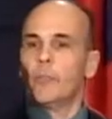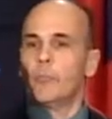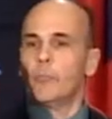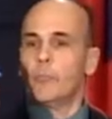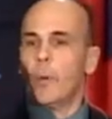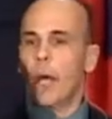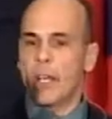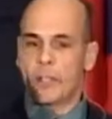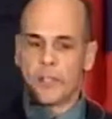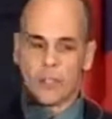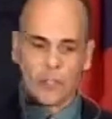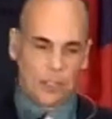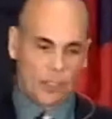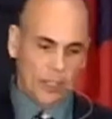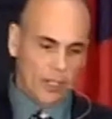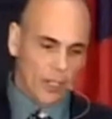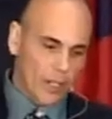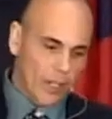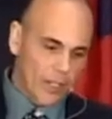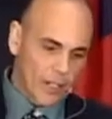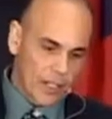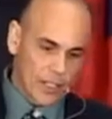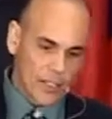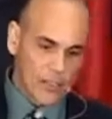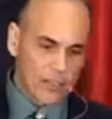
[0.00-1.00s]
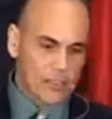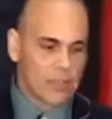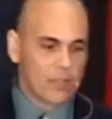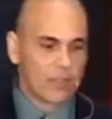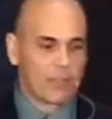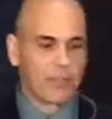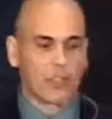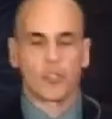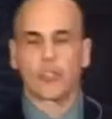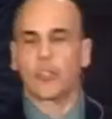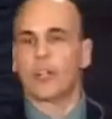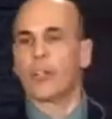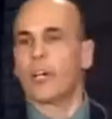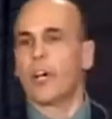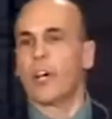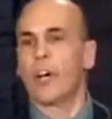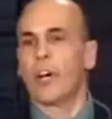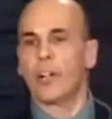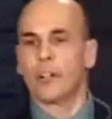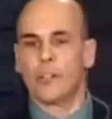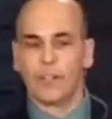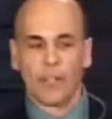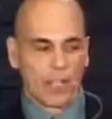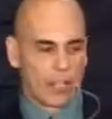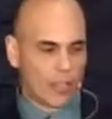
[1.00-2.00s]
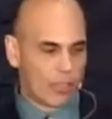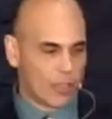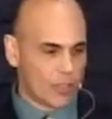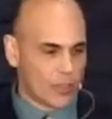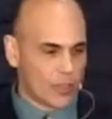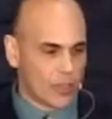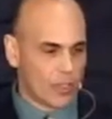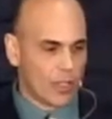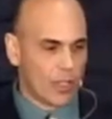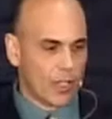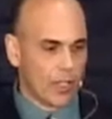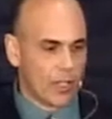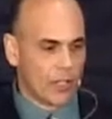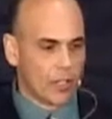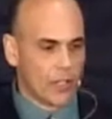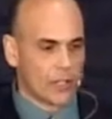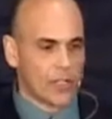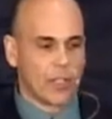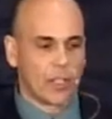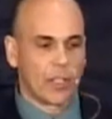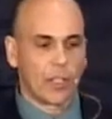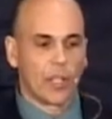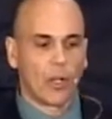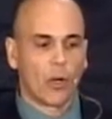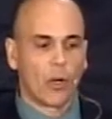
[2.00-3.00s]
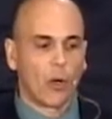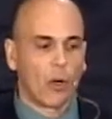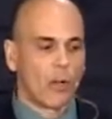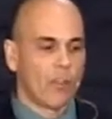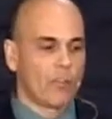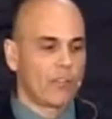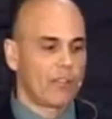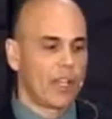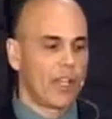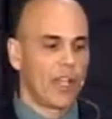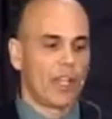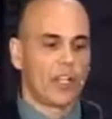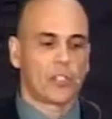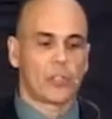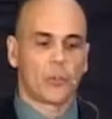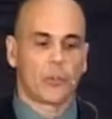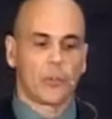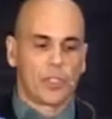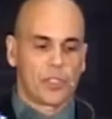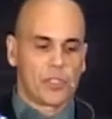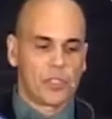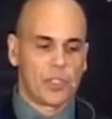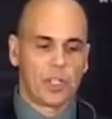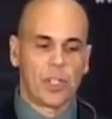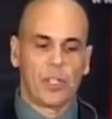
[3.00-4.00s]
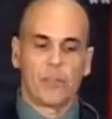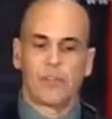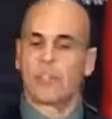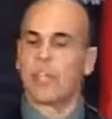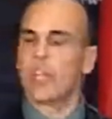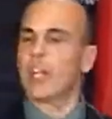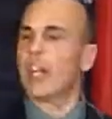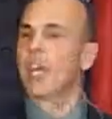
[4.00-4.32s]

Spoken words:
MasterCard. It is the official card of Anglers and Hunters, and the OFAH receives an